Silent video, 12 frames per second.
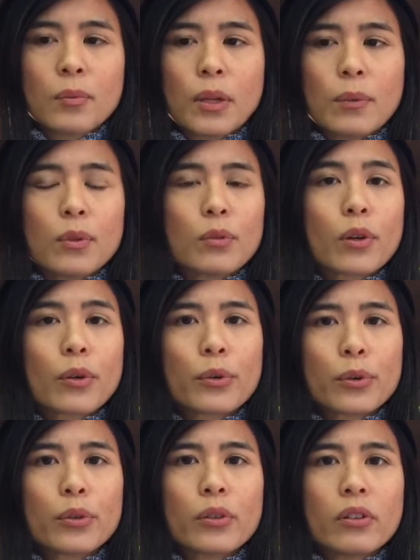People were
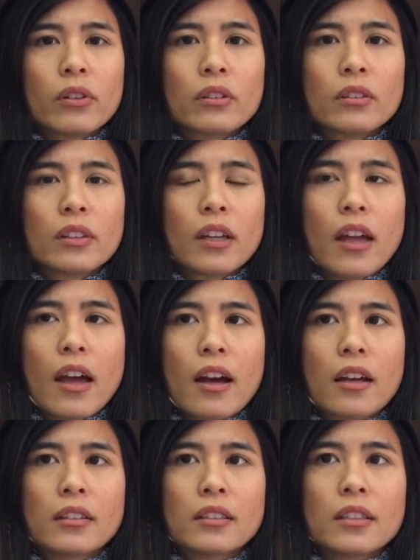cruel,
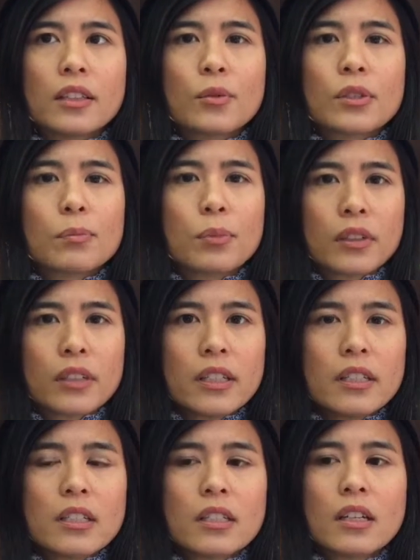and he was
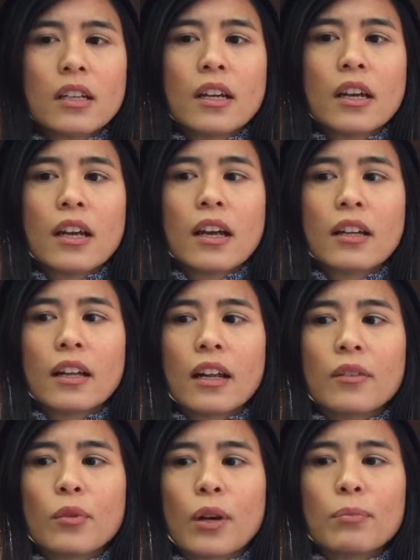bullied, and
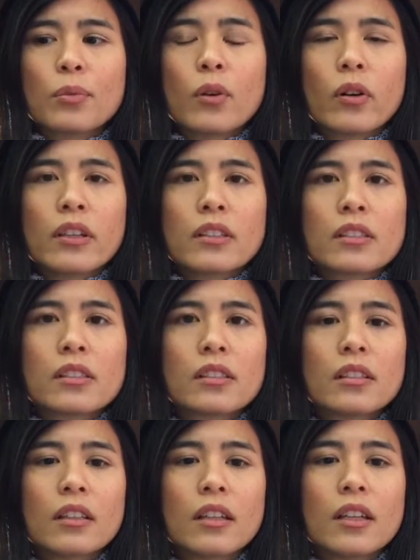at one point
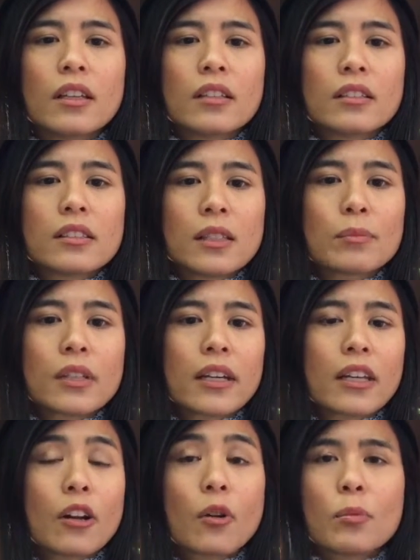it seemed
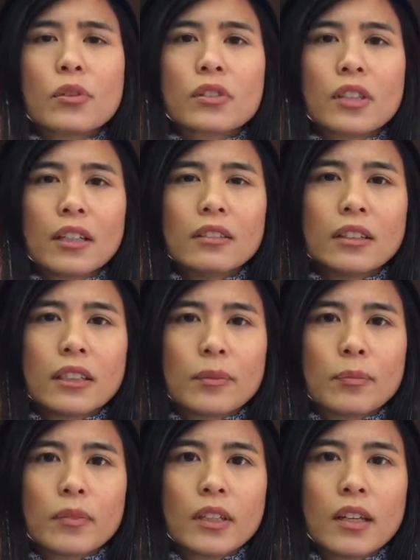like it almost killed
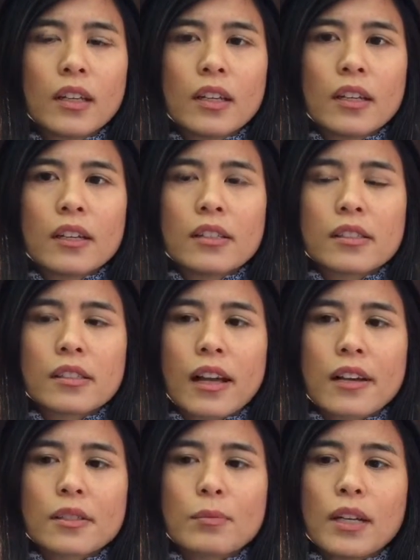him. His
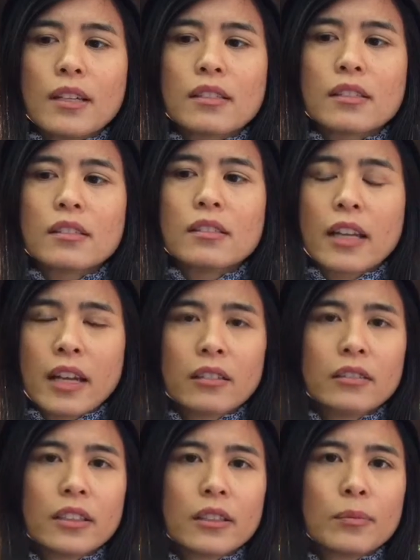classmates
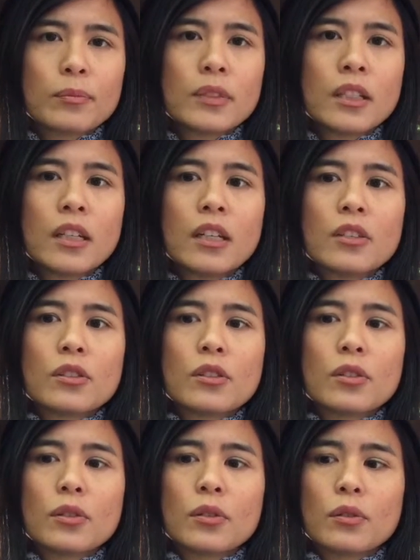nailed him
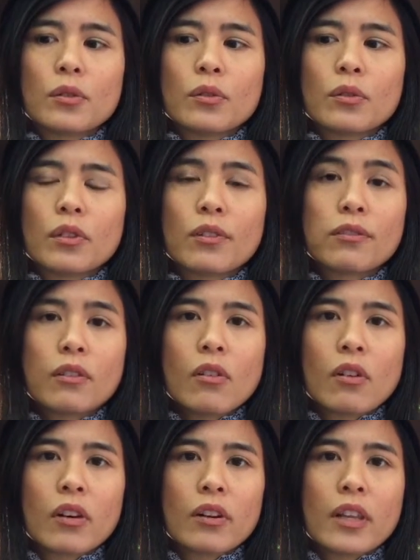to the
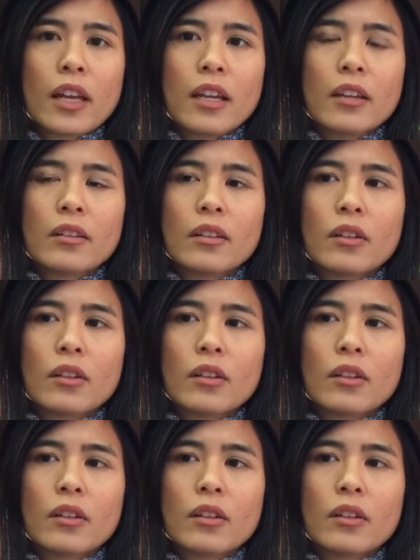floor. They,